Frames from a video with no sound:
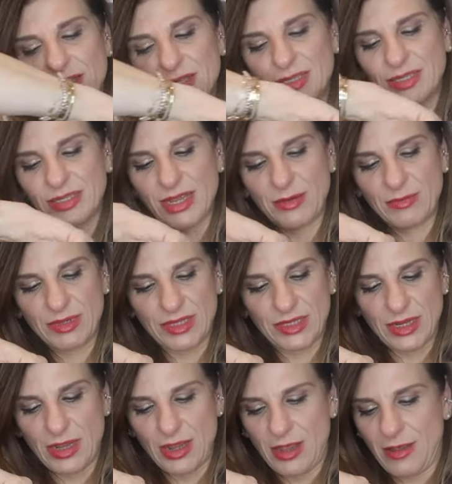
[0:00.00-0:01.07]
the
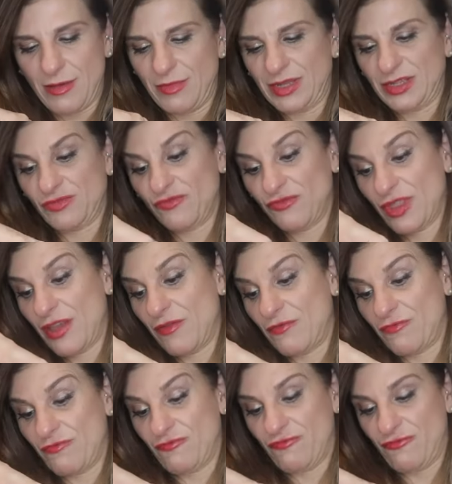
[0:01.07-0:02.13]
zips. They're
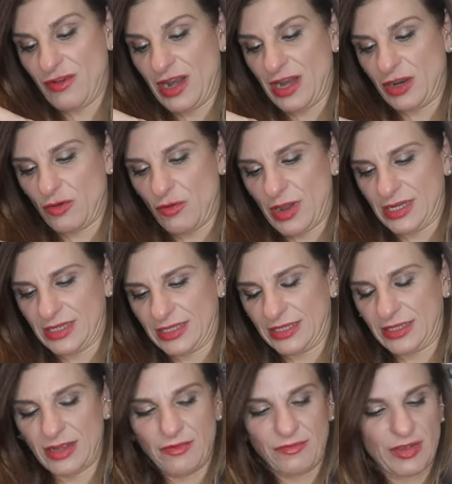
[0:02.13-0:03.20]
really quite
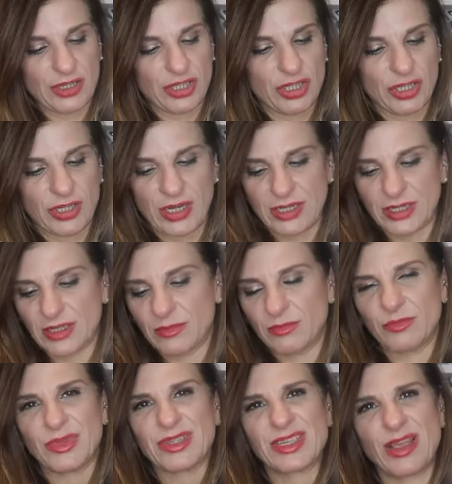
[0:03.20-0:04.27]
stiff. I should get
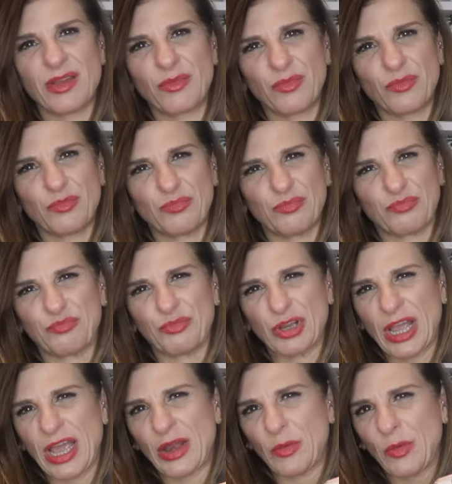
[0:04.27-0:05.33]
some... Is it...
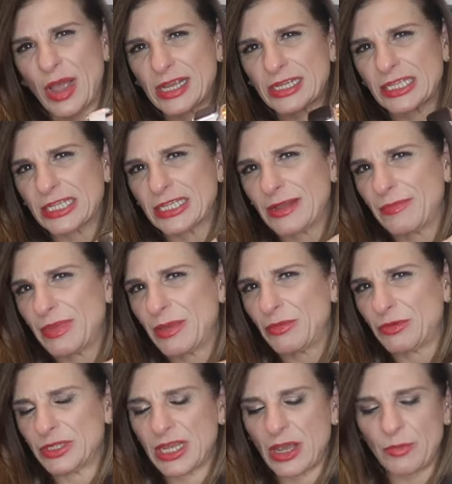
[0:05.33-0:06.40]
What kind of wax is it?
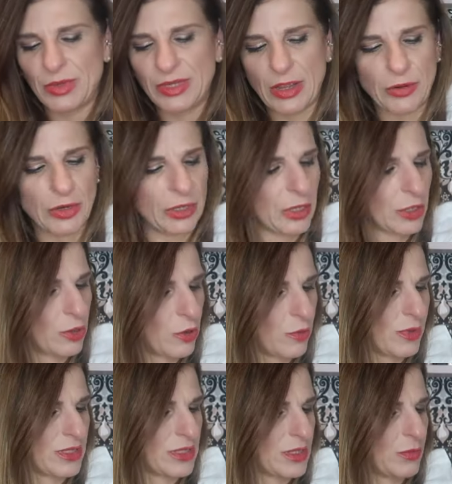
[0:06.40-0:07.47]
People tell me down in the
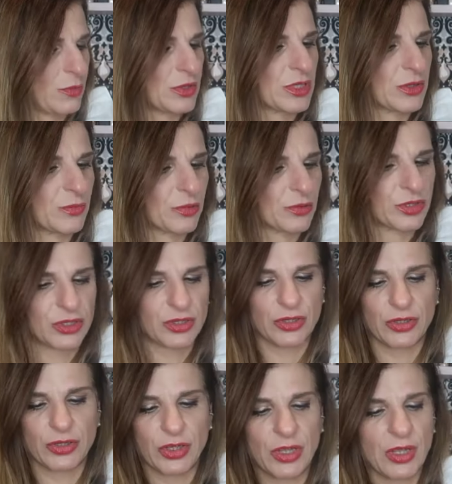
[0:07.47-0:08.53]
comments that we're supposed
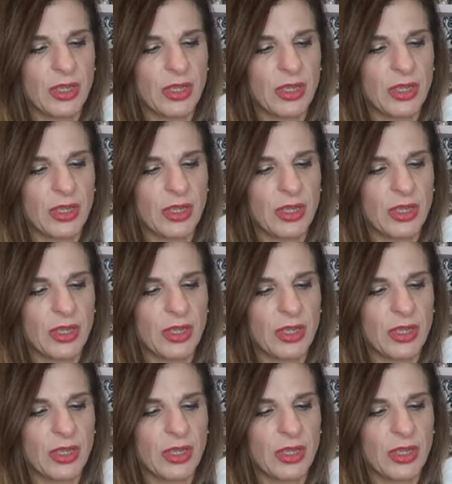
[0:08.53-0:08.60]
to